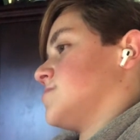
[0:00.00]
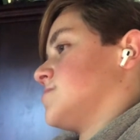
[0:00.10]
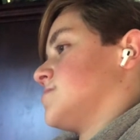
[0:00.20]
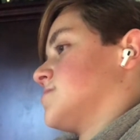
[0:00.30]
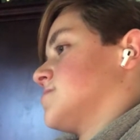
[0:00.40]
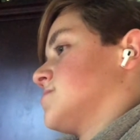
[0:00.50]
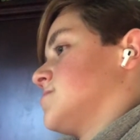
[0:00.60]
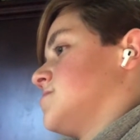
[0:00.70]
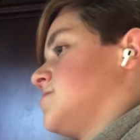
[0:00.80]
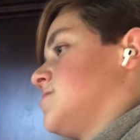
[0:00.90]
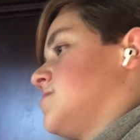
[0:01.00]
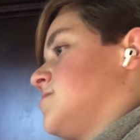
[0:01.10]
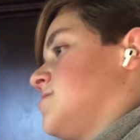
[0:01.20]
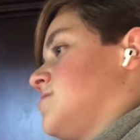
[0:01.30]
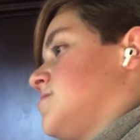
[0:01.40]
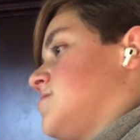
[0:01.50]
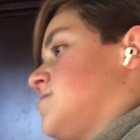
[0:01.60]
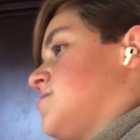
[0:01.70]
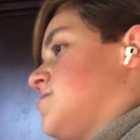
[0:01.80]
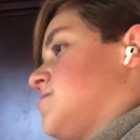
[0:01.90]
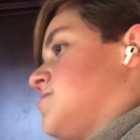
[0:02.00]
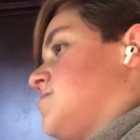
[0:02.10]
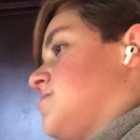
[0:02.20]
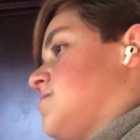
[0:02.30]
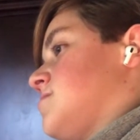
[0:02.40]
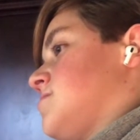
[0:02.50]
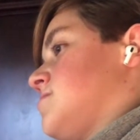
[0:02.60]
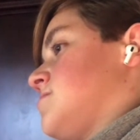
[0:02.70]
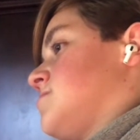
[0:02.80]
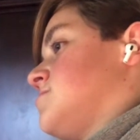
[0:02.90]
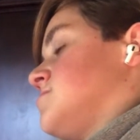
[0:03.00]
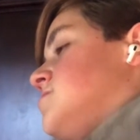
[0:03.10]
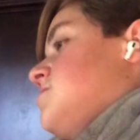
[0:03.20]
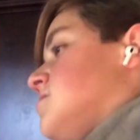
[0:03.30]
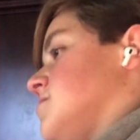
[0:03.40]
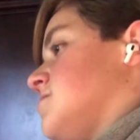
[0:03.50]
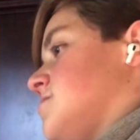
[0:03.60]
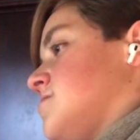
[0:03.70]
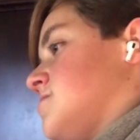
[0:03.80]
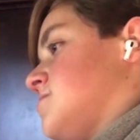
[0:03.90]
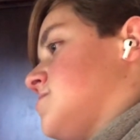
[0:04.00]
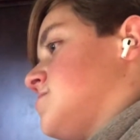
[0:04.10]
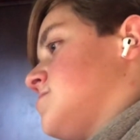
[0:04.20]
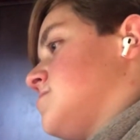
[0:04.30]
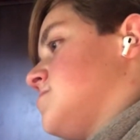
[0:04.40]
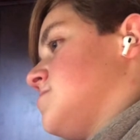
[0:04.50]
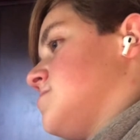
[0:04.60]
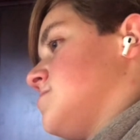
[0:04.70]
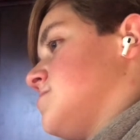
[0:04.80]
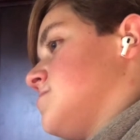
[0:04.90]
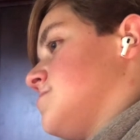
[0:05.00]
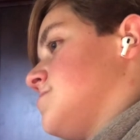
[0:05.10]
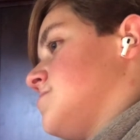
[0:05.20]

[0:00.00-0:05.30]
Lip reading: (no one is talking)